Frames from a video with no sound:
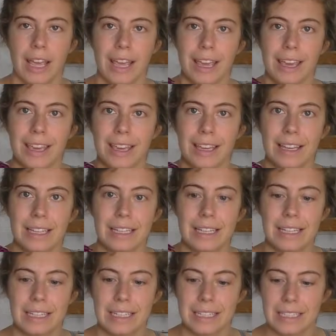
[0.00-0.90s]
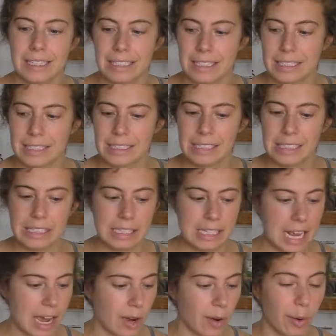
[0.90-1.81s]
And
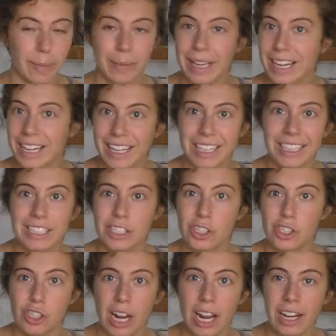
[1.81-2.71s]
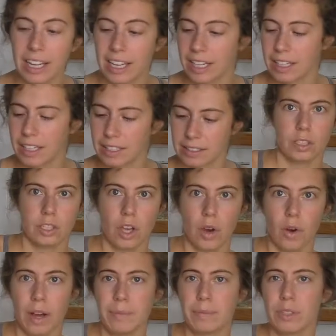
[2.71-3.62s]
now I'm going to get to shredding. So
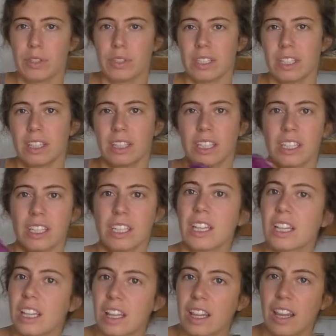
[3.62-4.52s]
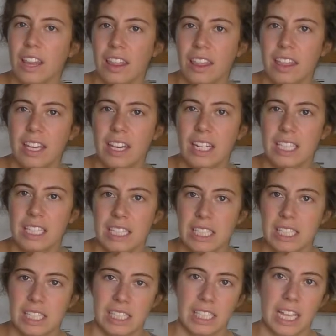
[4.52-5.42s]
I'm using the
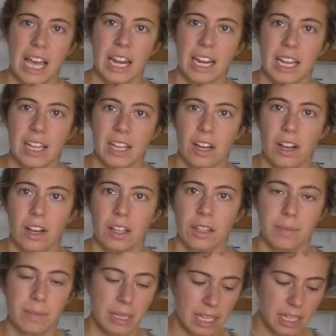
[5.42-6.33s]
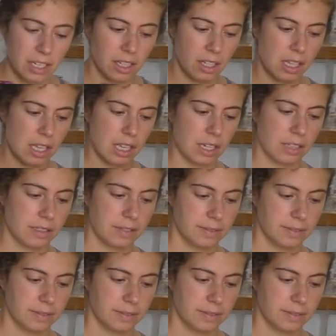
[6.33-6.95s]
thinnest setting on the mandolin.